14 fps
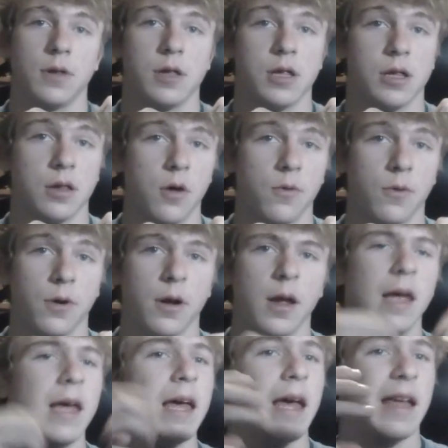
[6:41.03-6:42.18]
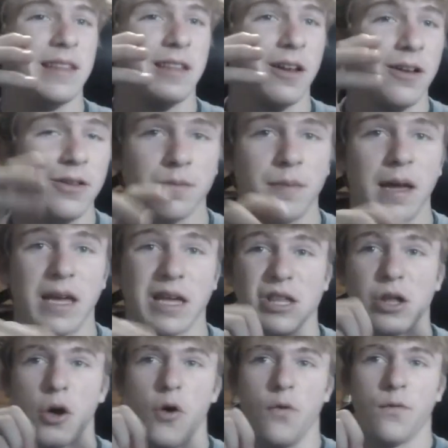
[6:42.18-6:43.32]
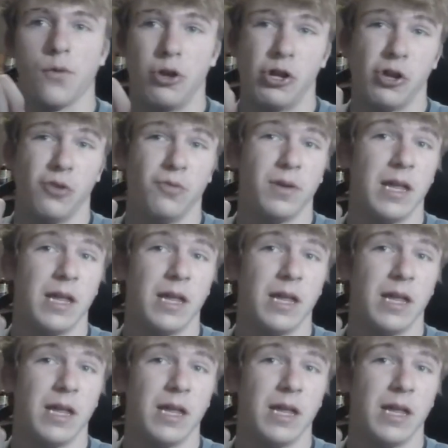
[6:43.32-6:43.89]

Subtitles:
is slower, it does make us overshoot